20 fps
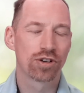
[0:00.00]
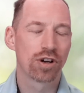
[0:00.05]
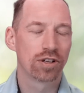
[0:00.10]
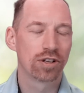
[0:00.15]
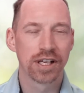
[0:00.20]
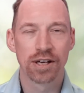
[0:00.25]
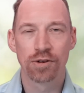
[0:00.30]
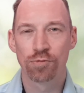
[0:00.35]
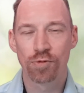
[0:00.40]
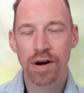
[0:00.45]

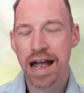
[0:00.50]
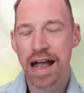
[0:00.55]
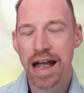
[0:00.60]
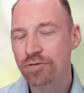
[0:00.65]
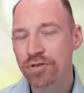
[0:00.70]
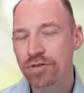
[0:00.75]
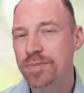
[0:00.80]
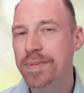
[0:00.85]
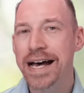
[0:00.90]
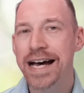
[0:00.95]
called a
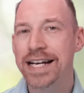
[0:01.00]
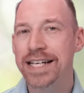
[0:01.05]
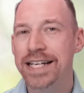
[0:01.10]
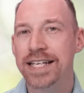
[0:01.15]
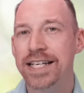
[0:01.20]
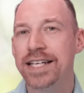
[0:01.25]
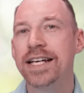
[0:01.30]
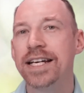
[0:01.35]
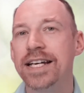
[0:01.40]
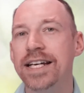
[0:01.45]
round
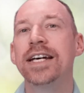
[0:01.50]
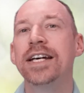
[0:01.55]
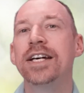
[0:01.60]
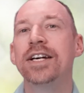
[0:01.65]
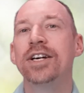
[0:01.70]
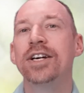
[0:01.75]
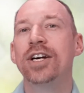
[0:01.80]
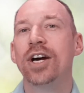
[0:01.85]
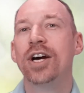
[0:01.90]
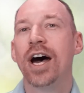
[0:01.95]
body.
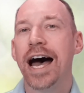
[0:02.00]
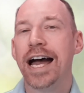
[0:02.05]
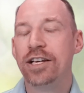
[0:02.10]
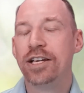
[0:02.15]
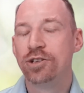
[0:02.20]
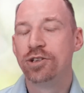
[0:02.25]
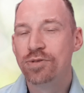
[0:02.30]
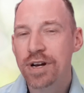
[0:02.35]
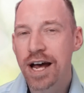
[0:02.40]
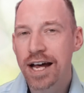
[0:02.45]
I
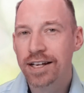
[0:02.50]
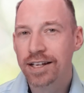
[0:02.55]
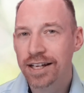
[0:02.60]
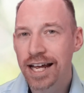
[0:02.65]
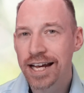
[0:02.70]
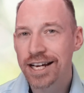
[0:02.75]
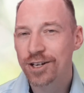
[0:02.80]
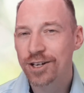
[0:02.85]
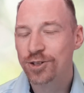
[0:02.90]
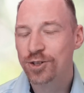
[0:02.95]
do not
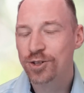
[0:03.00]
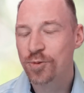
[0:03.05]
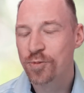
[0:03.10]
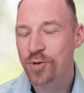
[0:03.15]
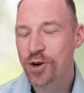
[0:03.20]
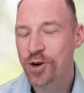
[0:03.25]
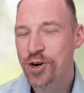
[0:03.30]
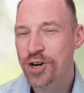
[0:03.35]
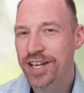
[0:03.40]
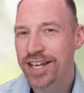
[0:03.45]
like the
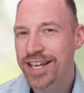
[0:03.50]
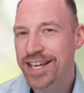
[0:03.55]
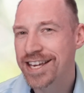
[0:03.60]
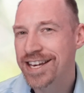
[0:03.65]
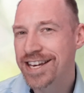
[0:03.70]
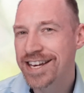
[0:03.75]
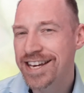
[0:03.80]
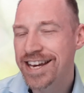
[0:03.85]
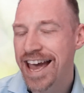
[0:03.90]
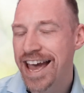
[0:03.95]
word
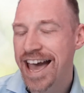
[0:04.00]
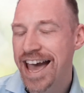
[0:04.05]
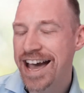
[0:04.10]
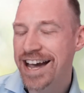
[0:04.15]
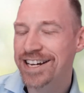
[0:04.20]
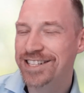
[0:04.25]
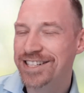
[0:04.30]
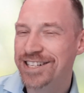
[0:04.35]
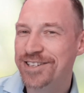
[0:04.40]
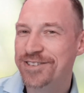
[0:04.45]

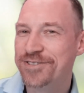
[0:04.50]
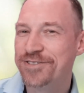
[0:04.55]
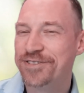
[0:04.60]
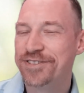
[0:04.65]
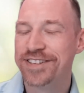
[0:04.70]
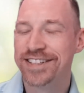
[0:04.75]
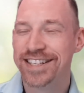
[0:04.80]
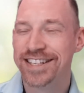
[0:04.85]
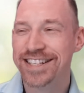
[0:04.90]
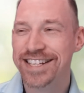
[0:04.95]

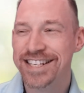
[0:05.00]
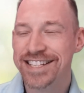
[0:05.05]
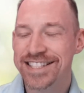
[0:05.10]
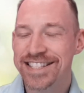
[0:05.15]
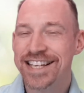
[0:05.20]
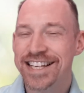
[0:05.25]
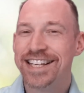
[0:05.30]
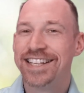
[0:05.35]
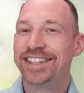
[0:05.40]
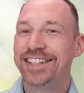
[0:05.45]
inactive. It
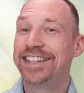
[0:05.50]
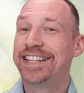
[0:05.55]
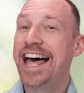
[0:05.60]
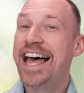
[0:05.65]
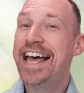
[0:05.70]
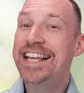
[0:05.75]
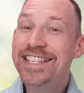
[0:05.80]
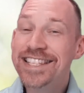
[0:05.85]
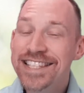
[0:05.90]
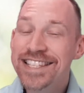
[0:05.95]
is
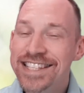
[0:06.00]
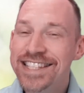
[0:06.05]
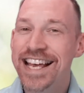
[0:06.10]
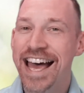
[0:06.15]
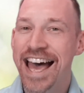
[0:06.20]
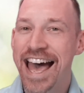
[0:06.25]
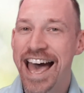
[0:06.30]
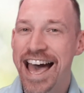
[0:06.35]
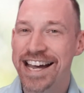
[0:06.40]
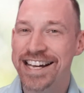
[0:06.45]
less
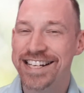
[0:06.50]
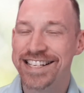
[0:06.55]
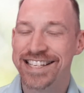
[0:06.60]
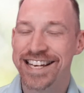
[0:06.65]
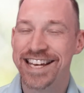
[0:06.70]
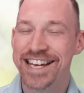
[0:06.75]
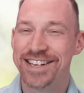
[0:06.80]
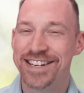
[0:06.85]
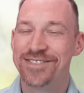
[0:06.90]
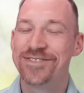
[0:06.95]

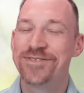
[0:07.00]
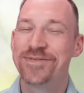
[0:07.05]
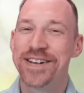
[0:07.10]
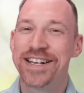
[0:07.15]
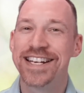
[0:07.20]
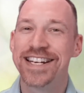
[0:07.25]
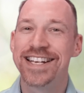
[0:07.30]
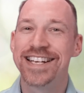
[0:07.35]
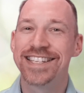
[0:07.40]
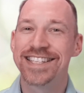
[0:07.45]
active,
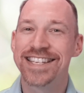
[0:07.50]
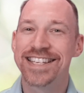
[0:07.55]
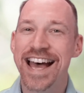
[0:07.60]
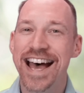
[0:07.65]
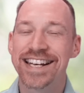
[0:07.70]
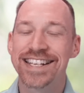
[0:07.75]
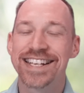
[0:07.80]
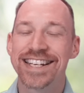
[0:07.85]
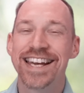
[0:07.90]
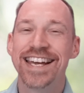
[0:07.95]
but it is
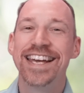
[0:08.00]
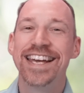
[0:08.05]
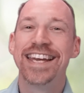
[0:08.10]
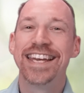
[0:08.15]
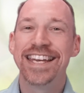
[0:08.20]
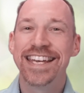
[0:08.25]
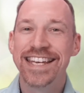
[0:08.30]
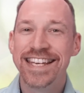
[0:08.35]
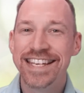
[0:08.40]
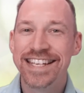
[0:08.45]
not
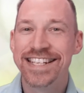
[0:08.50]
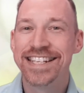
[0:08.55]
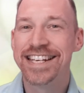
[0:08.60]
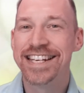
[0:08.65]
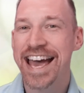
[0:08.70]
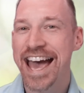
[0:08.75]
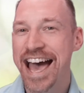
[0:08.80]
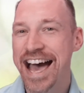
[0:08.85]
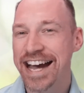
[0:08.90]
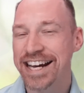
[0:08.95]

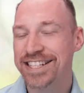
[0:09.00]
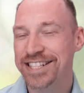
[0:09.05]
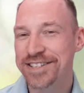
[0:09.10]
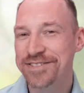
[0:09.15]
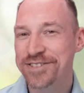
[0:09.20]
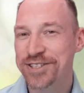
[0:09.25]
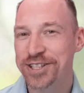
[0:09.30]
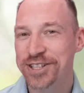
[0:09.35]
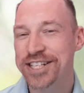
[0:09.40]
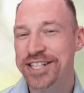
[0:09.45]

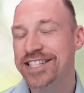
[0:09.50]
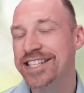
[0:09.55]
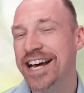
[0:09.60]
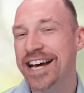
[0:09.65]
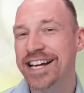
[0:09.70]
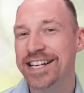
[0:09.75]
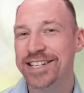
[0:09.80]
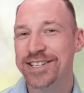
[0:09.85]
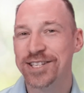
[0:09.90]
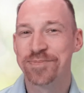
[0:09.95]
inactive, so let's
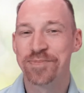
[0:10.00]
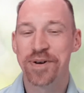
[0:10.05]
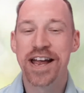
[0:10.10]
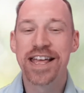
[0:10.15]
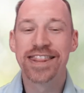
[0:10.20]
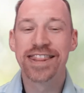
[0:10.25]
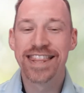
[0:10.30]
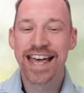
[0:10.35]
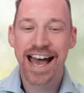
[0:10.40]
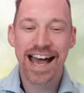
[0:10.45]
not
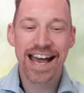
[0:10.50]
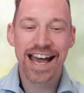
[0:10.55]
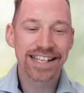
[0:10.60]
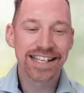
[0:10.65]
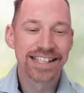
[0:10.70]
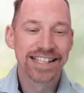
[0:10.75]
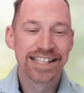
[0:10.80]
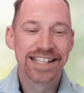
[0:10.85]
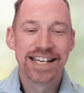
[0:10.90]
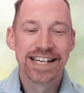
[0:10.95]
spread
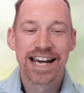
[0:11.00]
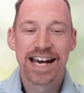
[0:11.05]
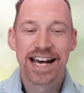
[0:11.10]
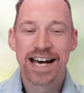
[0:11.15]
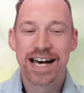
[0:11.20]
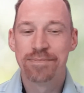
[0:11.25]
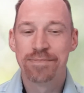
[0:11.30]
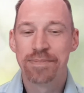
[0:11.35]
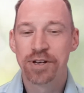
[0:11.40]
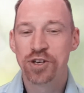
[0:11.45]
that.
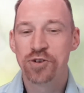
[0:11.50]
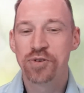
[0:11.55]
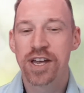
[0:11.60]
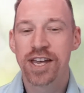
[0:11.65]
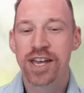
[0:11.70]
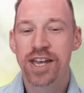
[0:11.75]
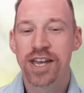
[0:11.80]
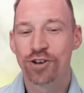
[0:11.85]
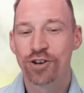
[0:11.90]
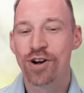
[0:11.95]
But you
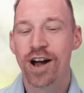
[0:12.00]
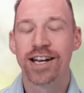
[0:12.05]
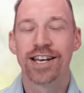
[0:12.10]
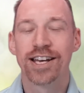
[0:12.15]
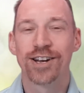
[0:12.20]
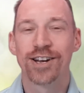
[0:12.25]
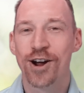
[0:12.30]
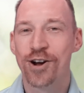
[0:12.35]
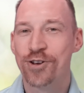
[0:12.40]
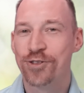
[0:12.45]
can get
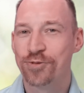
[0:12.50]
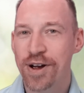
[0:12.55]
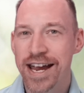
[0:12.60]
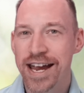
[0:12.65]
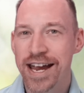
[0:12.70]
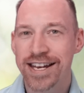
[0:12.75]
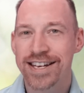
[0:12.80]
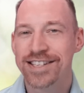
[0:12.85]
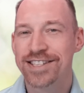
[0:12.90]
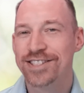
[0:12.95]
chronic
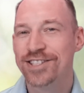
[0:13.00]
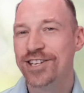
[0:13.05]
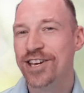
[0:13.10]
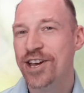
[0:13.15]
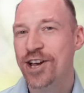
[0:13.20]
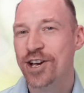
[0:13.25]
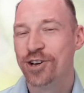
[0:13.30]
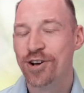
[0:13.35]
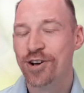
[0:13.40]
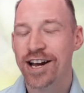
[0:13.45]
arthritis,
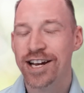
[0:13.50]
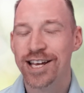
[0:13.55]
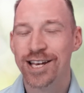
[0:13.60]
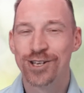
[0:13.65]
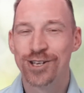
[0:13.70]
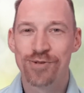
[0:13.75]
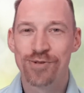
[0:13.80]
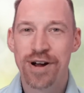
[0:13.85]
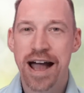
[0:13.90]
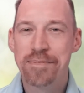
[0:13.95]
chronic
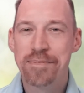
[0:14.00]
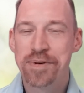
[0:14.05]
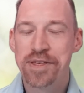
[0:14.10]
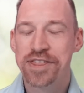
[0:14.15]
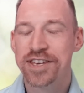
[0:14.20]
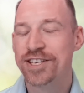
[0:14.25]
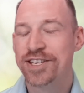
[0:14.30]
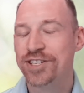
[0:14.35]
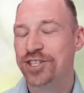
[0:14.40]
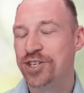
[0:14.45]

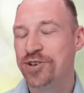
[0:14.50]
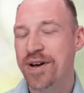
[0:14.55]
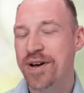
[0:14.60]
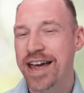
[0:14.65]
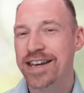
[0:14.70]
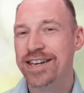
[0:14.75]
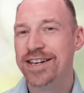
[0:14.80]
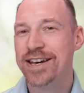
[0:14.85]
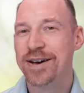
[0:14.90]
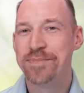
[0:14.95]
neuropathy, so you
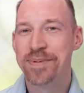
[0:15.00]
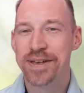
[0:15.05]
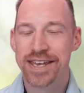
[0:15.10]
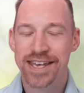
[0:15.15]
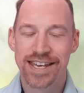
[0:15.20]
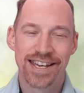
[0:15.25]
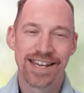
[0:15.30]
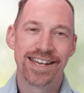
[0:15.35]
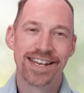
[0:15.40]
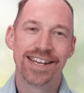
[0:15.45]
end up
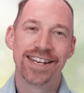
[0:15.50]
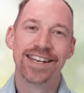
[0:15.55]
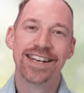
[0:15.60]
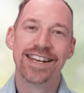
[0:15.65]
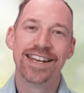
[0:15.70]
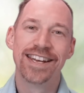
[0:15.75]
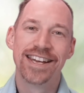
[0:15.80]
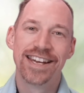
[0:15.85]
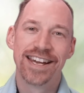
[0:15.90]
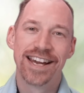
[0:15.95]
in
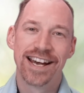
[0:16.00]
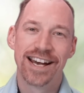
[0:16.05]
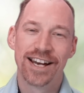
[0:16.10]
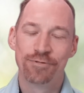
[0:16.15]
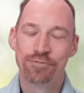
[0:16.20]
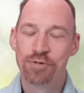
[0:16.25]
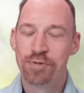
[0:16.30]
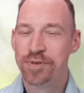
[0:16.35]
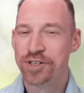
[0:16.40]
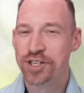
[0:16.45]

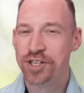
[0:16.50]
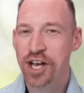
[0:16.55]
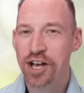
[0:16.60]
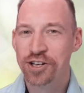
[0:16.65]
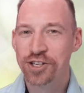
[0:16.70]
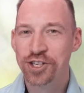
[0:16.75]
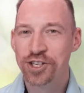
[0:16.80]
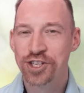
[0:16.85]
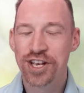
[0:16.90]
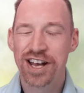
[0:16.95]

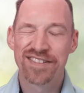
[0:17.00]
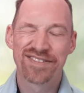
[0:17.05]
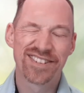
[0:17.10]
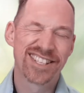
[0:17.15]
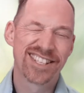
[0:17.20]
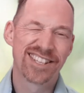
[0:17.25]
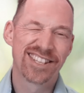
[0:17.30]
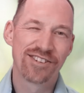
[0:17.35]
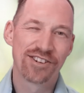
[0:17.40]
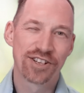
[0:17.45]
rheumatology's
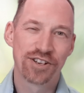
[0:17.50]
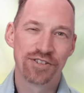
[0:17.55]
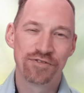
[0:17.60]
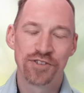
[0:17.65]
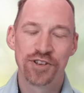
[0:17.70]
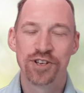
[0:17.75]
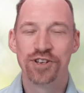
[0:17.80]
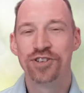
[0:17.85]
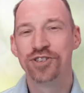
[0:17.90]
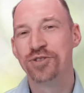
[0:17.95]
office and they're
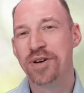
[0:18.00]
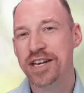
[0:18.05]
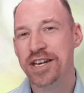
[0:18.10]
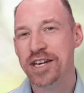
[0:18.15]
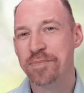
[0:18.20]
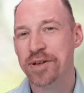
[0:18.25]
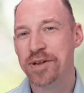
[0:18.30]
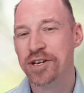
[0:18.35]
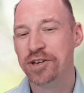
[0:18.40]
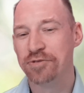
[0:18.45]
confused, you end
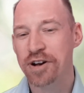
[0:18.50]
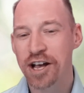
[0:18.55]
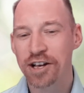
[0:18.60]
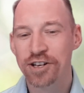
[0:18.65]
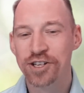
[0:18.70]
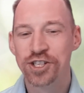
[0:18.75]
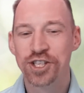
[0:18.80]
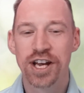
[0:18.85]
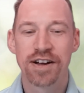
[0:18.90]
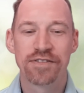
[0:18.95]
up in
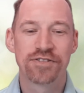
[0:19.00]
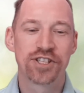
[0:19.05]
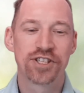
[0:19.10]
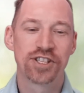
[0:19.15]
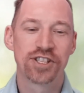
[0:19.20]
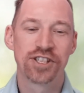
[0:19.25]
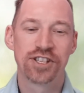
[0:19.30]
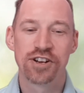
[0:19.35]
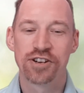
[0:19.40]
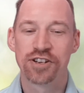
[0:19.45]
neurology
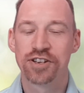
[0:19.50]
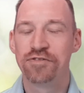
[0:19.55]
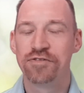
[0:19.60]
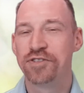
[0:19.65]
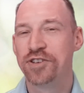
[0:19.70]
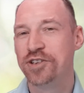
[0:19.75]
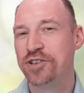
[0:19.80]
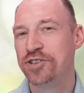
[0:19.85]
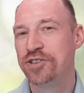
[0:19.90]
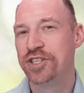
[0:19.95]
offices and they're
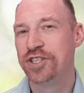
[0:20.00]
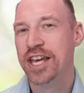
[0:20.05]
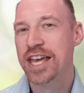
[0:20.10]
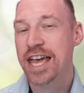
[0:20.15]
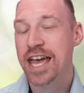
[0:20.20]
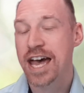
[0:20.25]
confused.